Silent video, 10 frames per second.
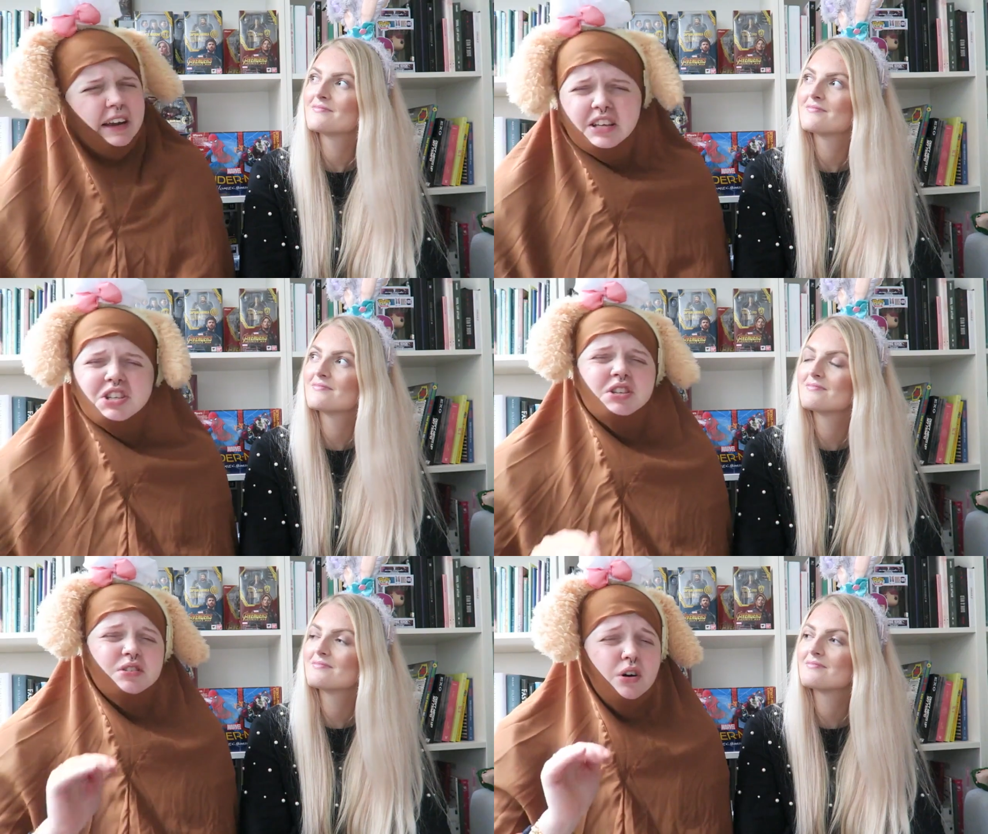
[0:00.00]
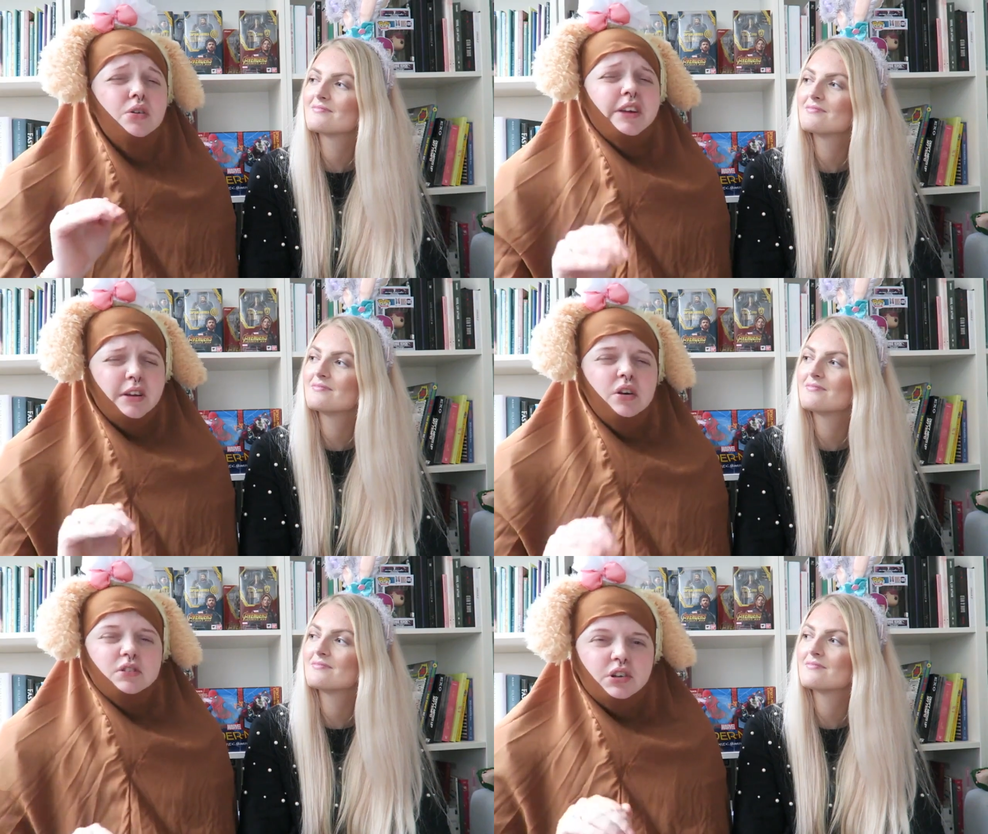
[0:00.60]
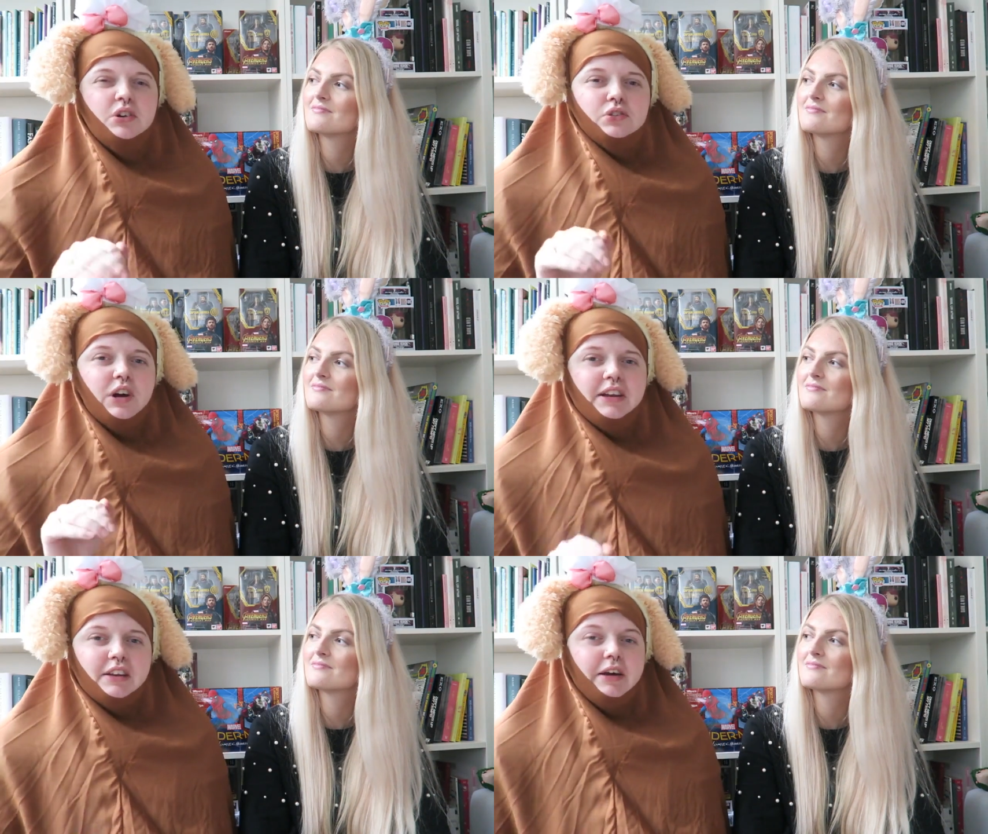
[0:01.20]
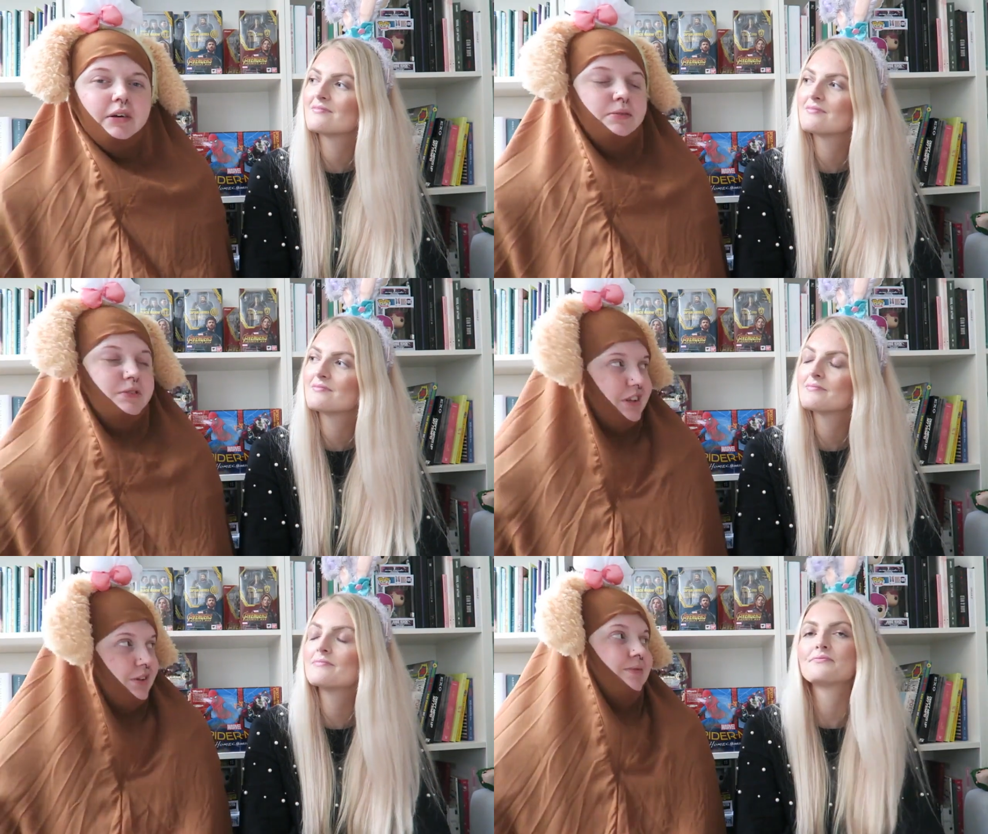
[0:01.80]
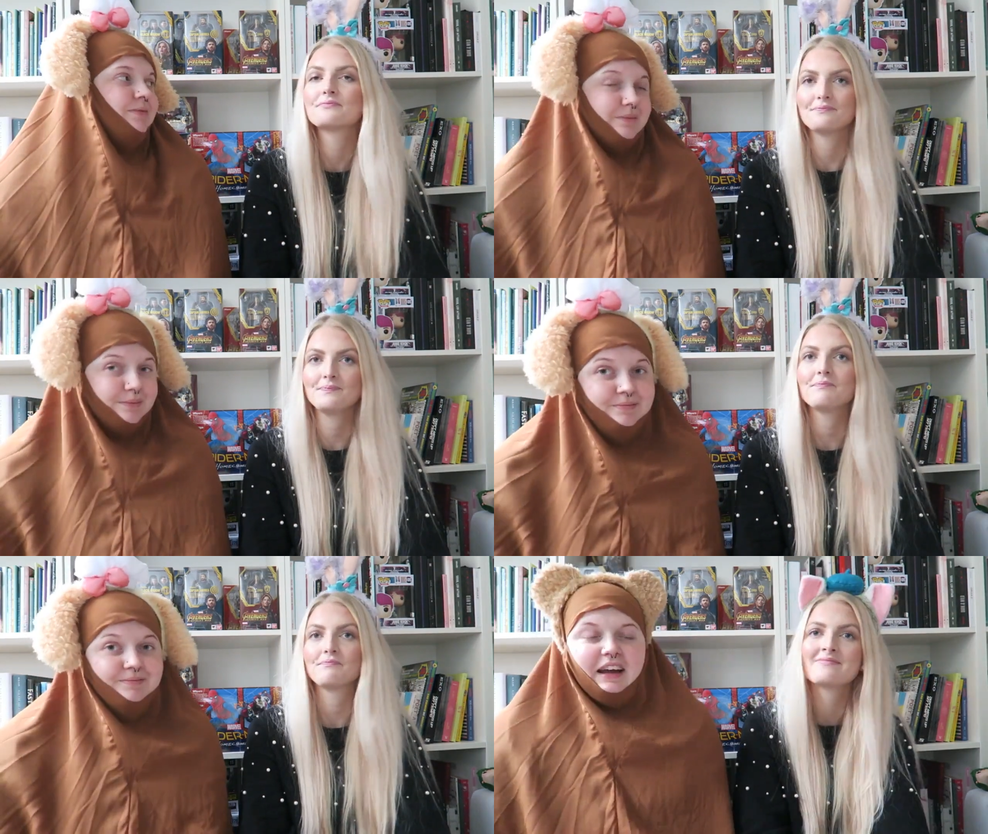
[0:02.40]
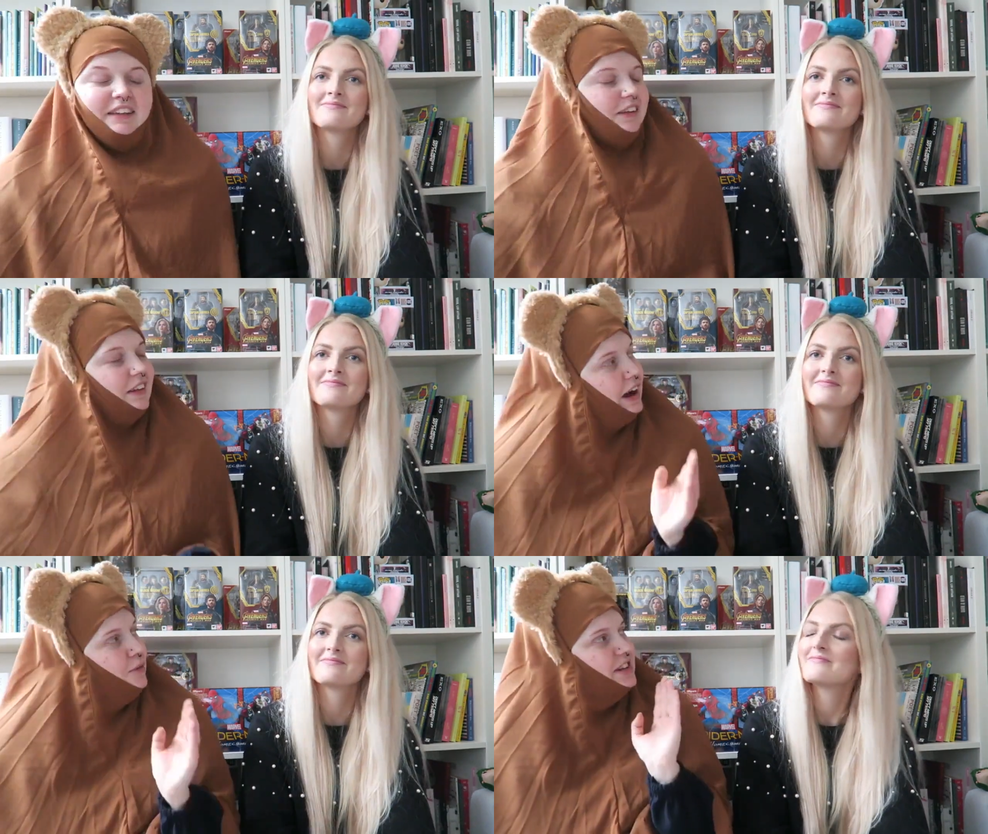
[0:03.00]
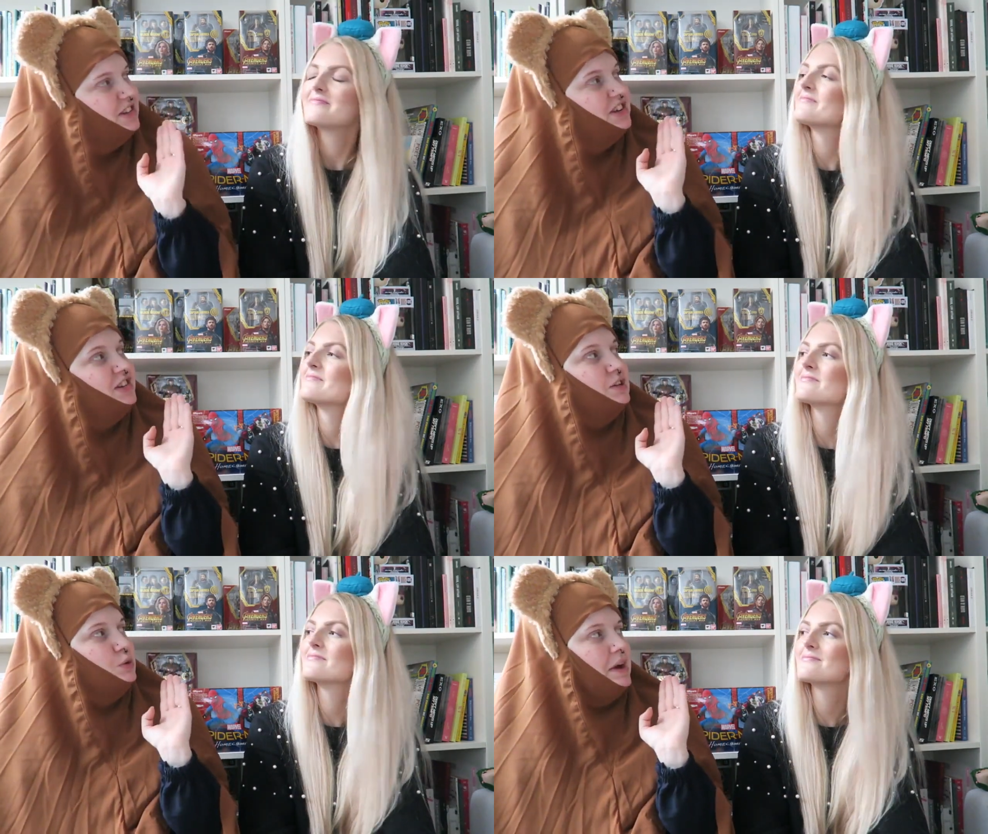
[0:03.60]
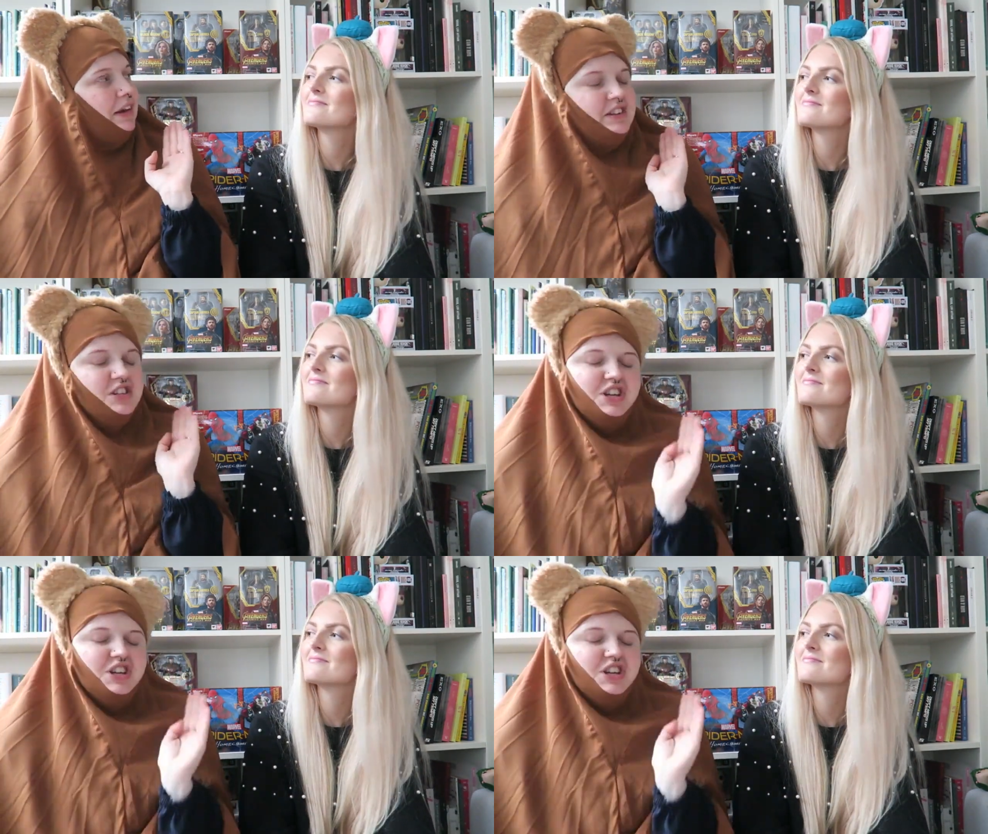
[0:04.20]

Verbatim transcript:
Speaker 1: guess she's only in Hong Kong right now. And now my sister is wearing the